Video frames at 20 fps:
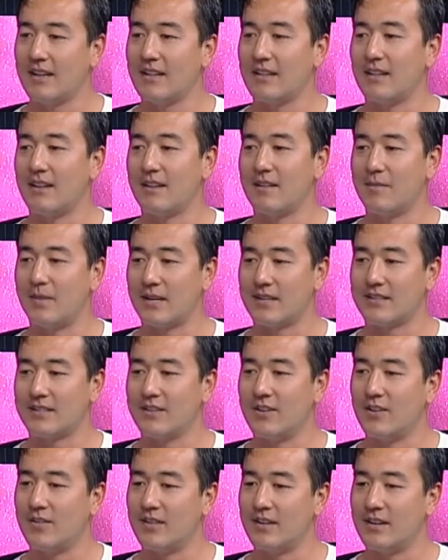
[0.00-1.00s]
Yeah. A lot of bossa
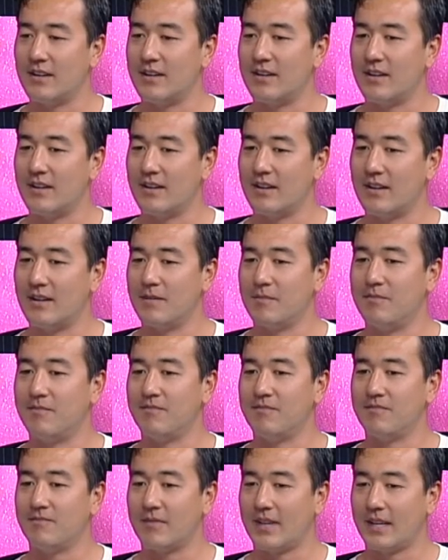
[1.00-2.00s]
nova,
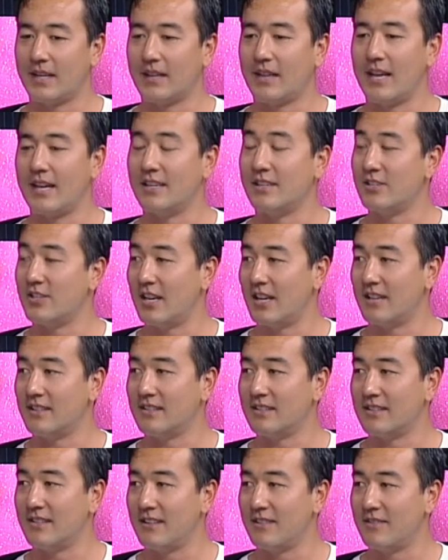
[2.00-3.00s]
like Latin jazz
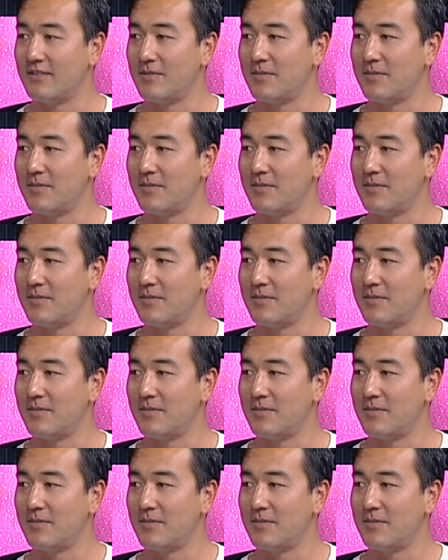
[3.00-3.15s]
stuff.